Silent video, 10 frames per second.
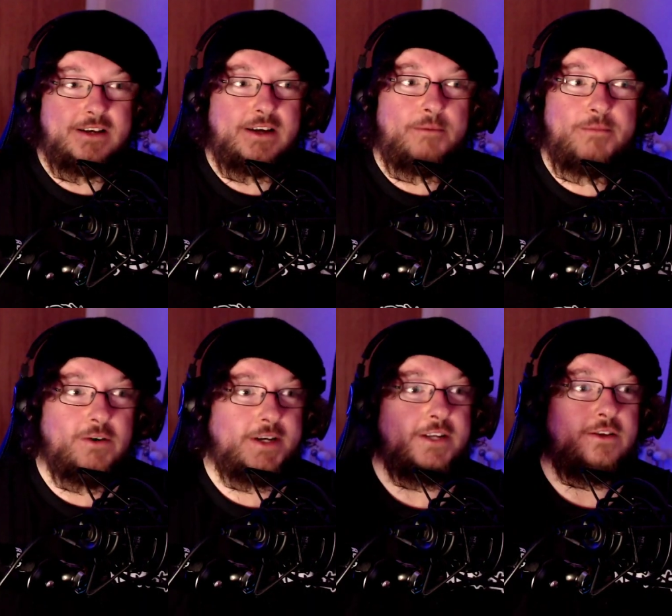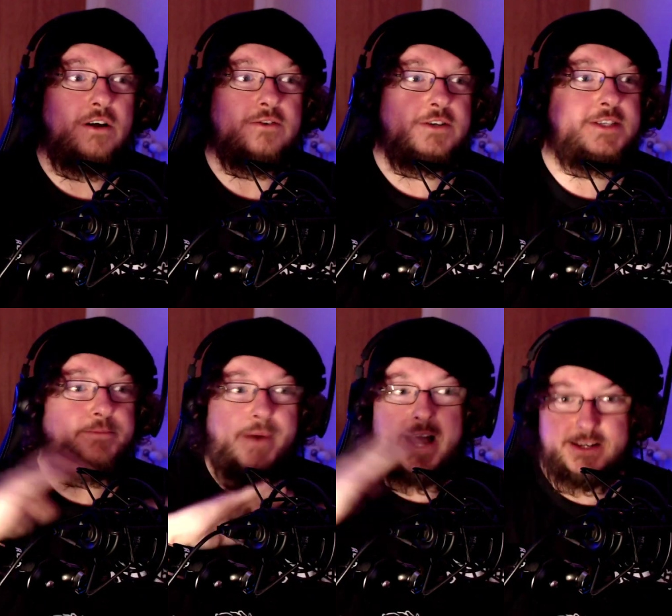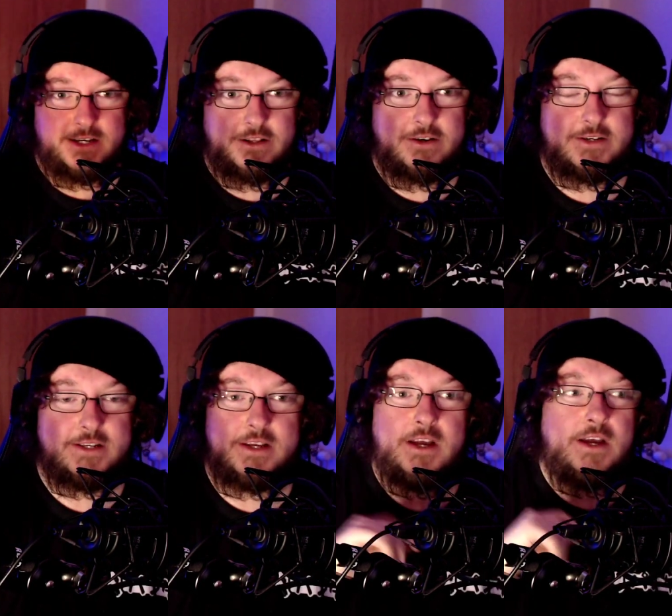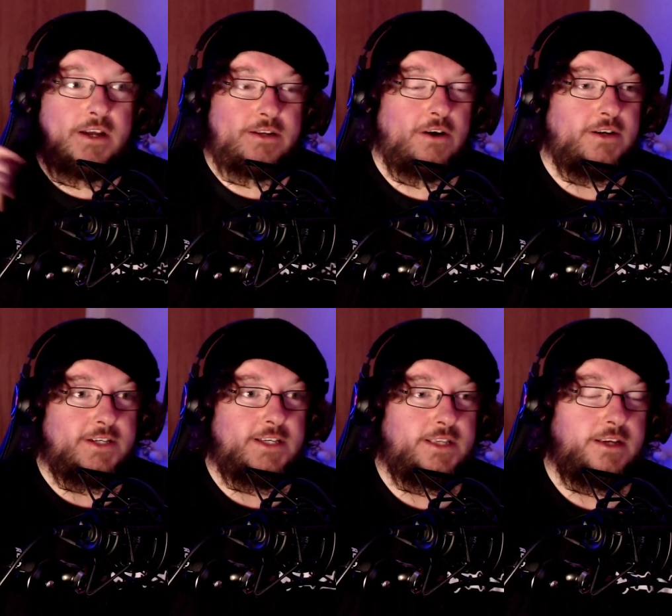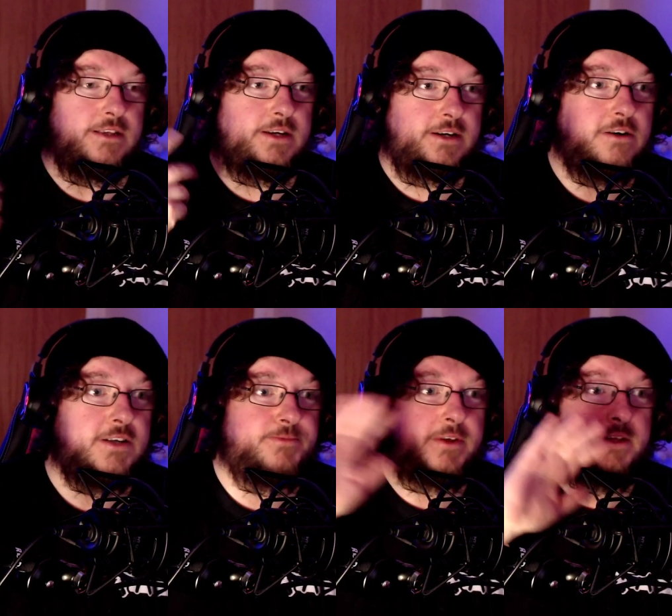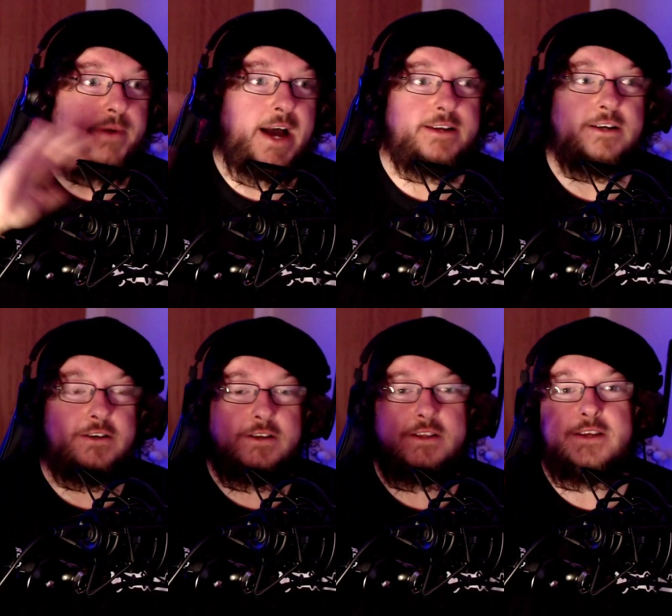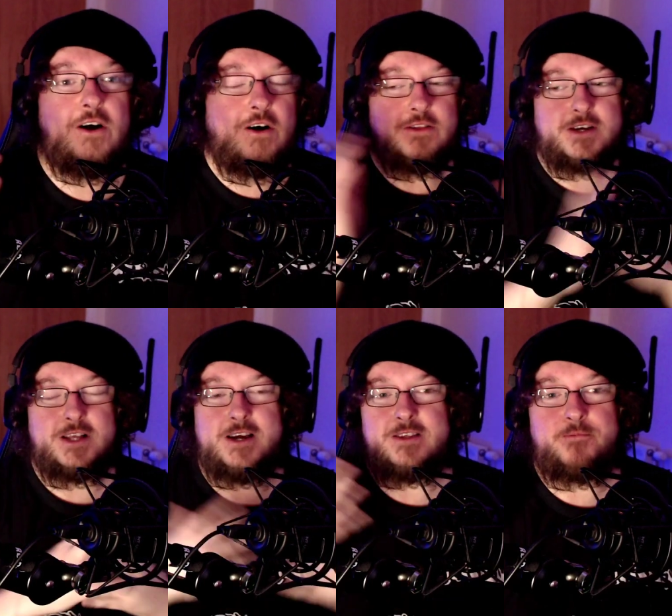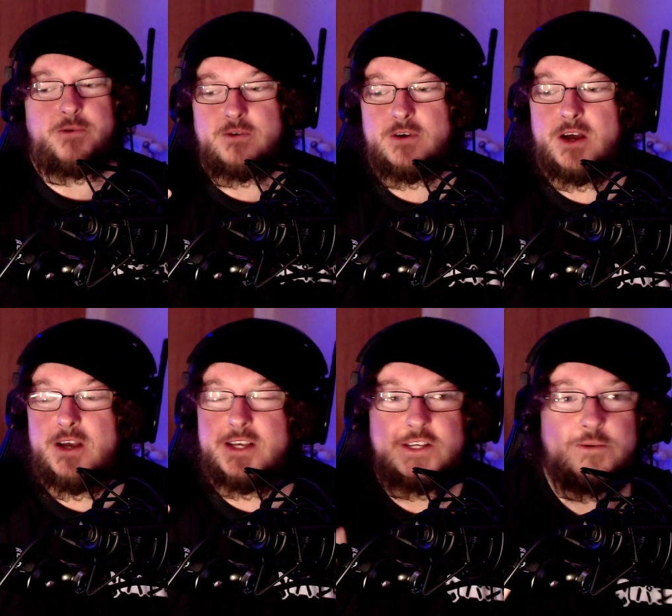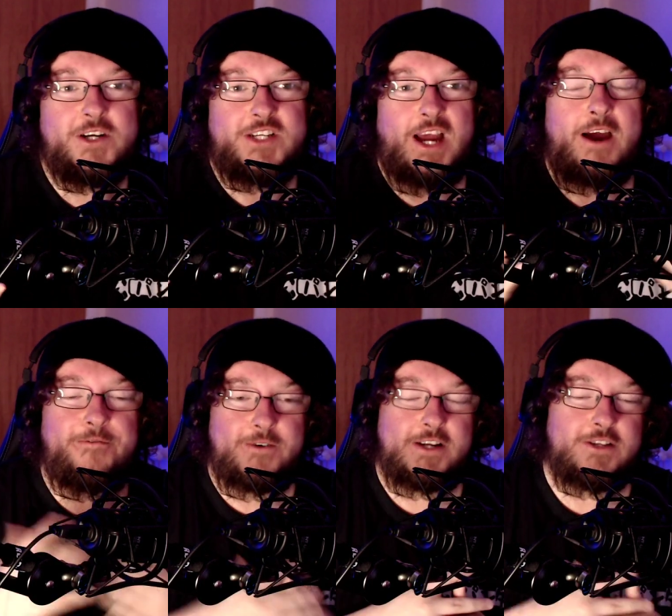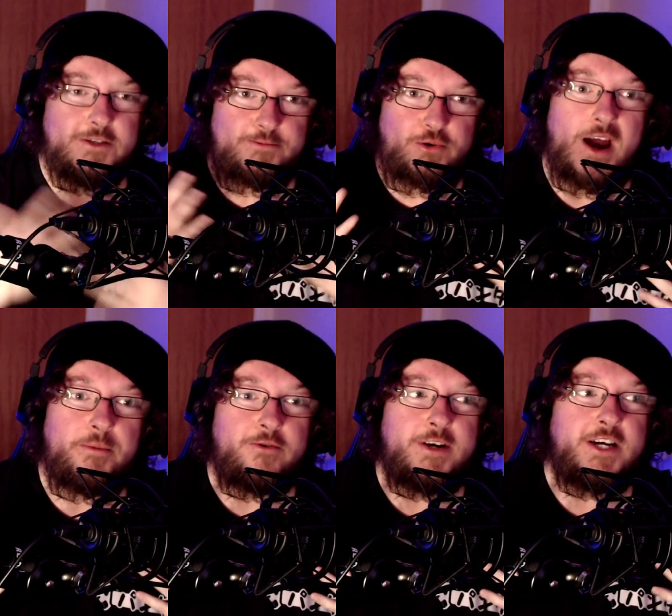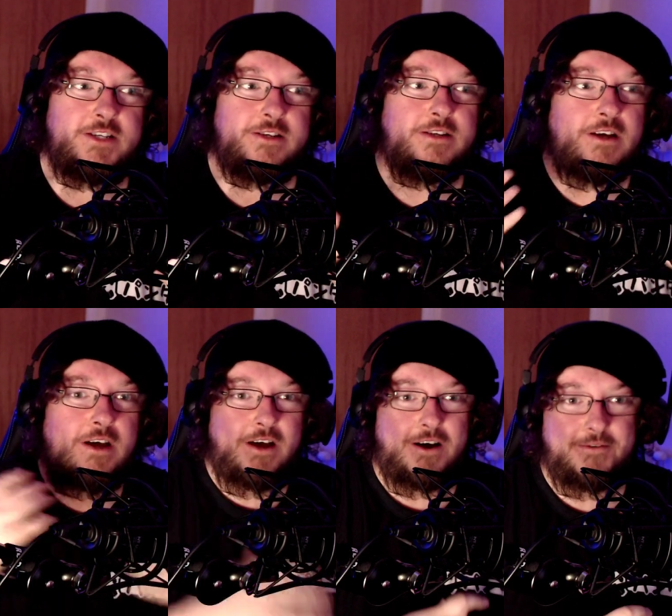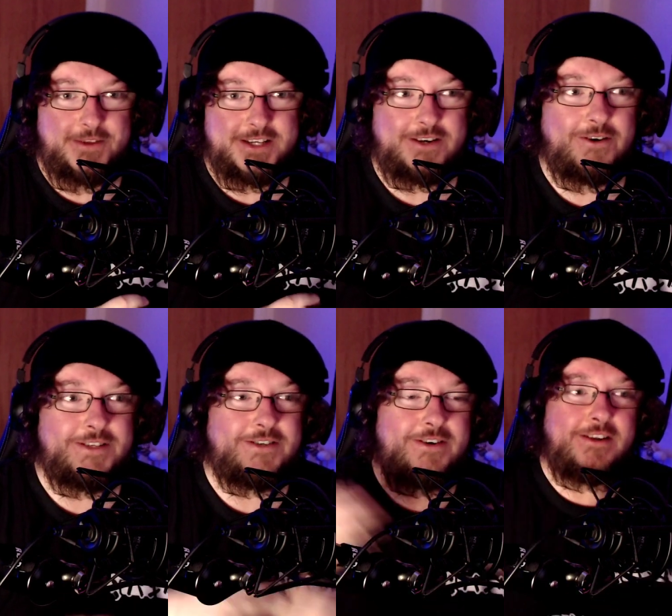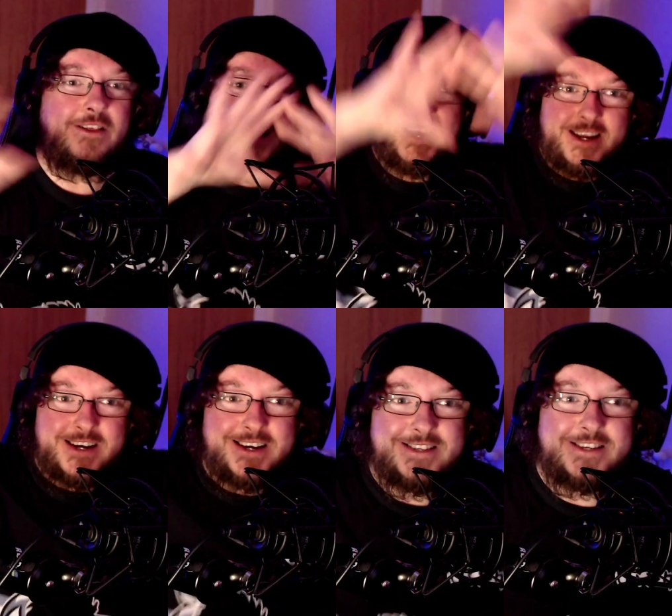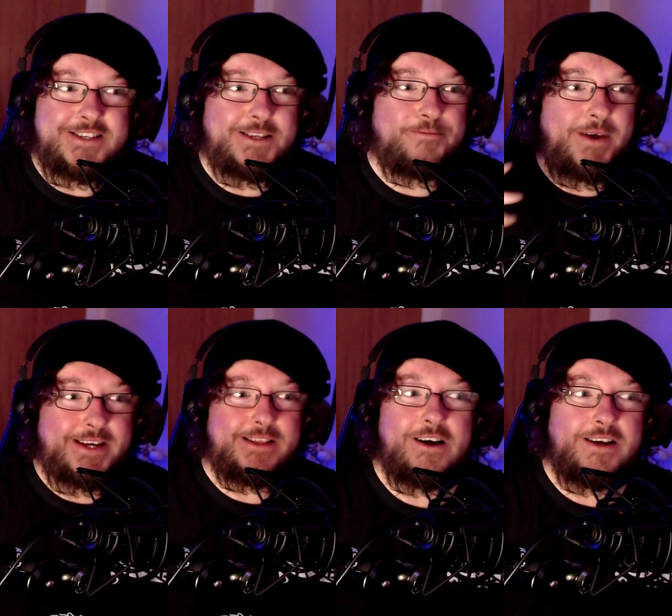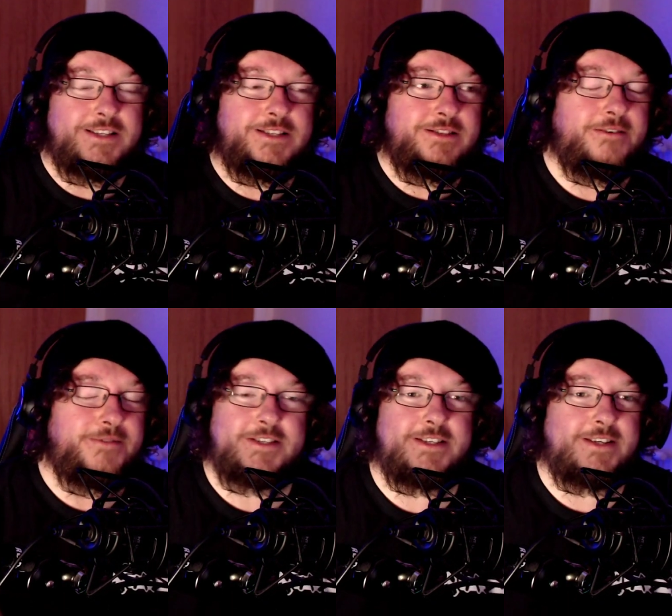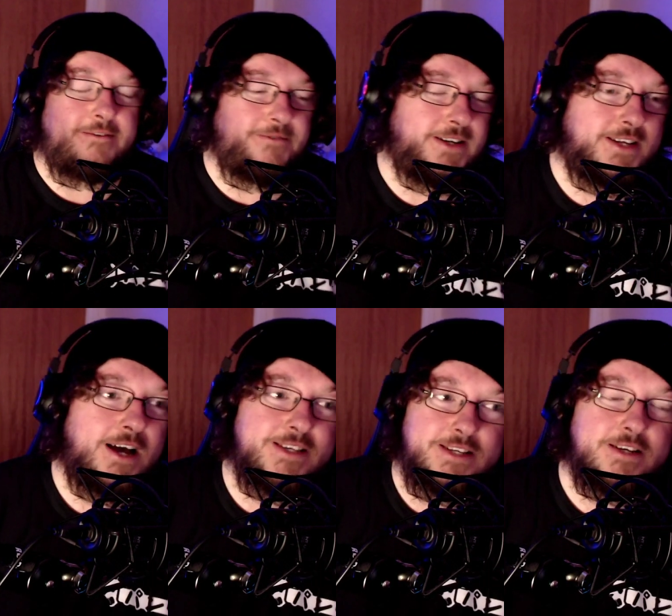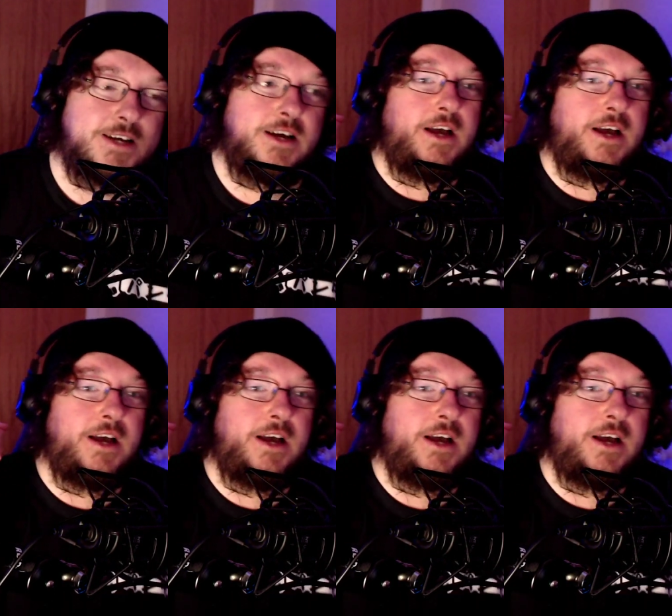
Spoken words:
$1 million, the band included, not just the girls, but the band included. They all look like they put so much effort into the preparation of this concert, and the lighting, just the pink lights and stuff is just fantastic.